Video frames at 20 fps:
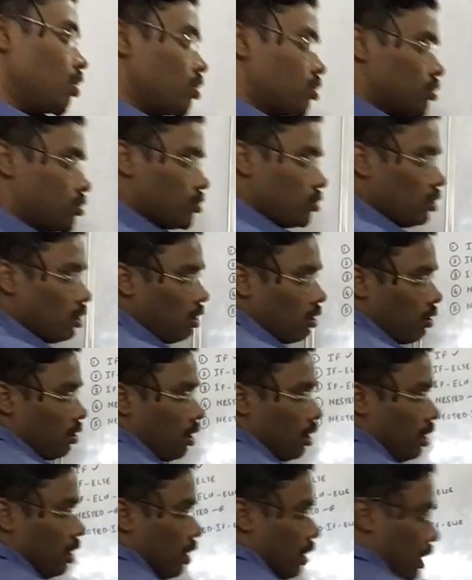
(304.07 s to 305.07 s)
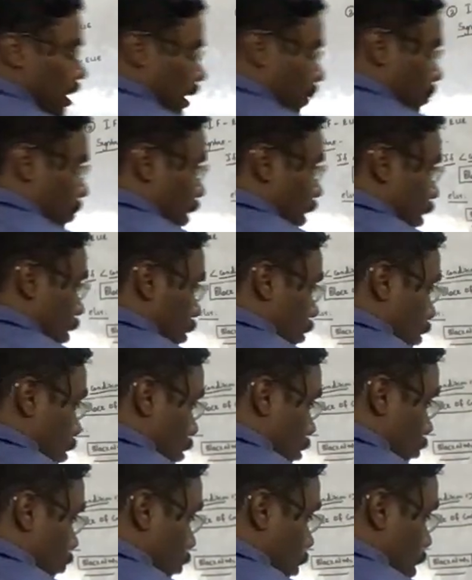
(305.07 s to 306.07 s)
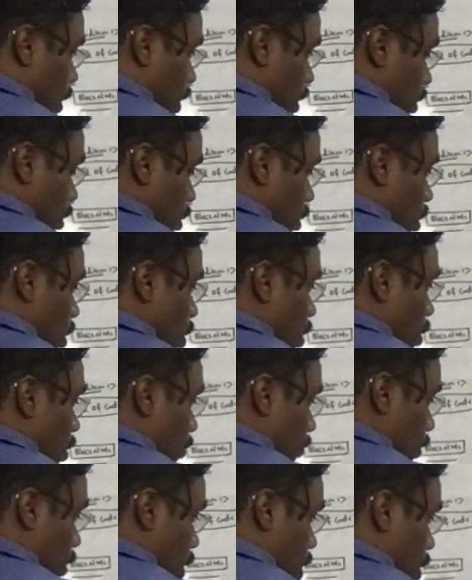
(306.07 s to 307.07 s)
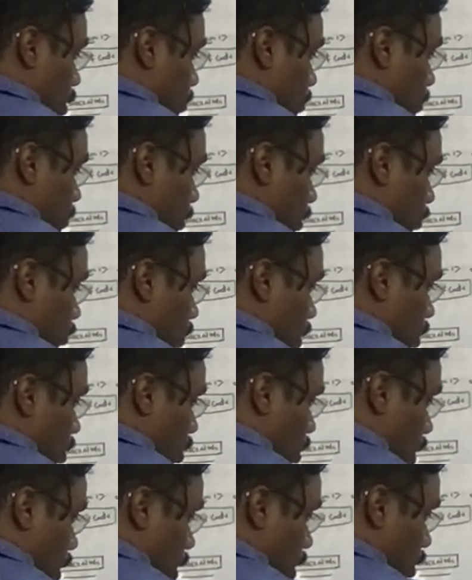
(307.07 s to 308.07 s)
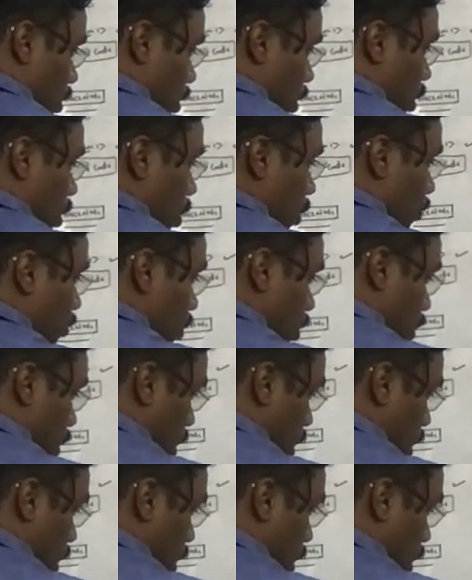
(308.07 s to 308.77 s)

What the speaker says: So here I am writing the if condition, wherein I am specifying the condition. If this